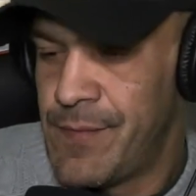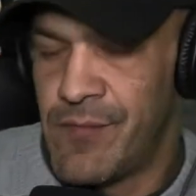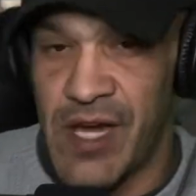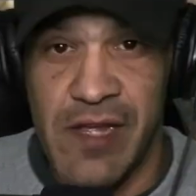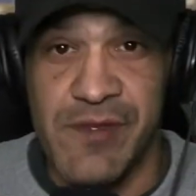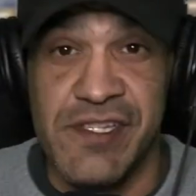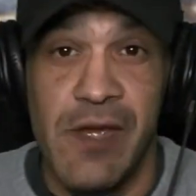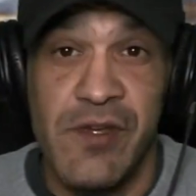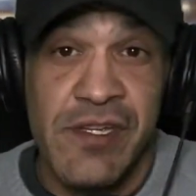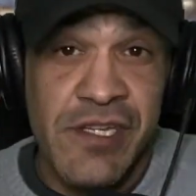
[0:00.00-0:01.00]
My name is
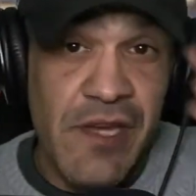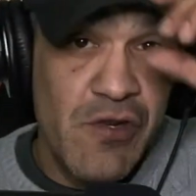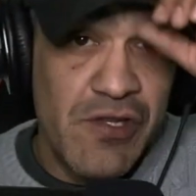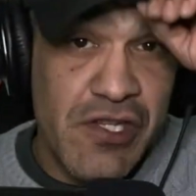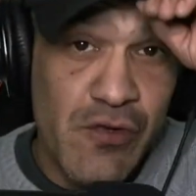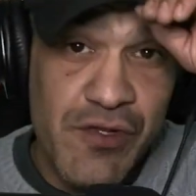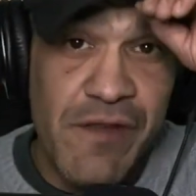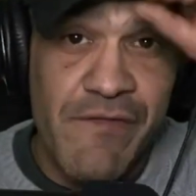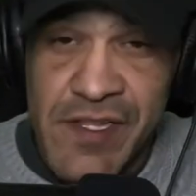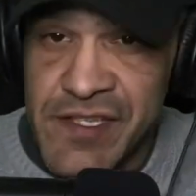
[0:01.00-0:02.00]
Jaime, giving you
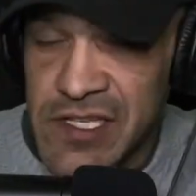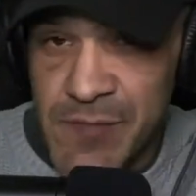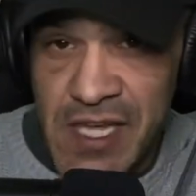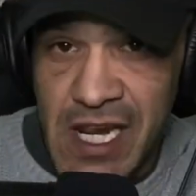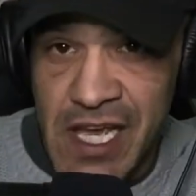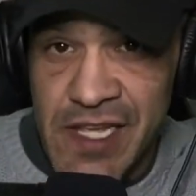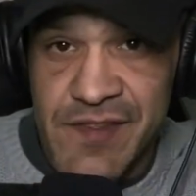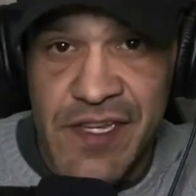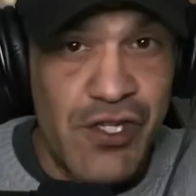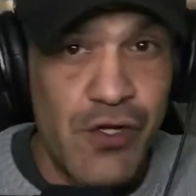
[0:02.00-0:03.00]
exclusive events on some headlines
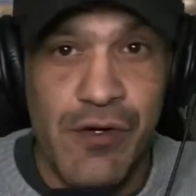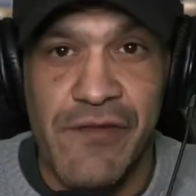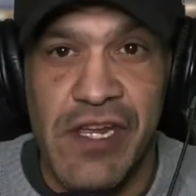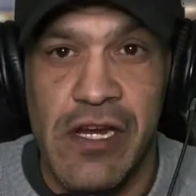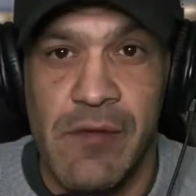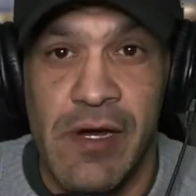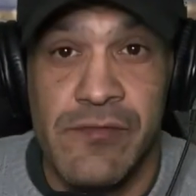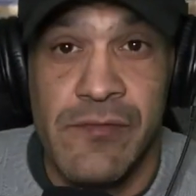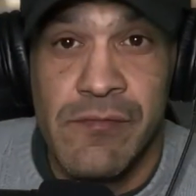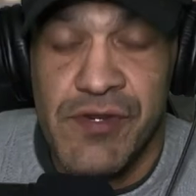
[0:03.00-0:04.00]
that you don't even care about,
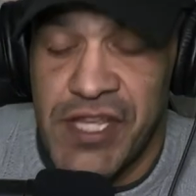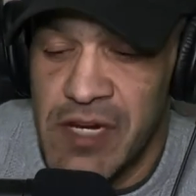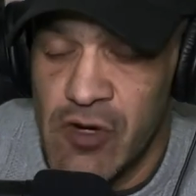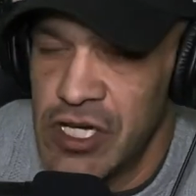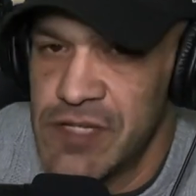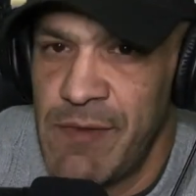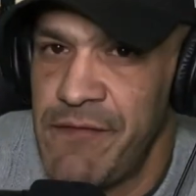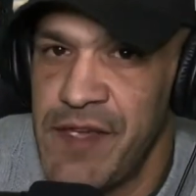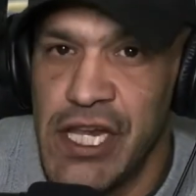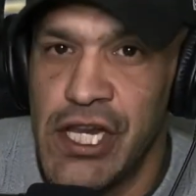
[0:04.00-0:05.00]
but they come across my
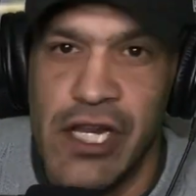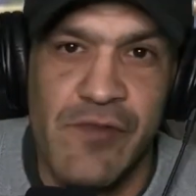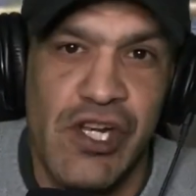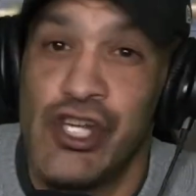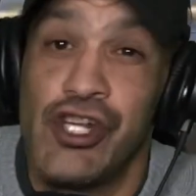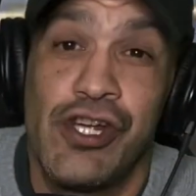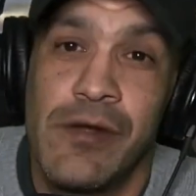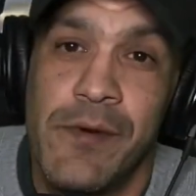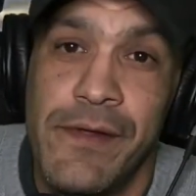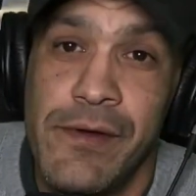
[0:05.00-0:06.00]
feed and I'm going to share
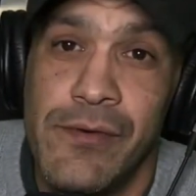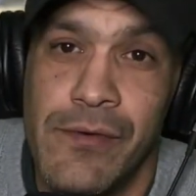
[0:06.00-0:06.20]
them with you.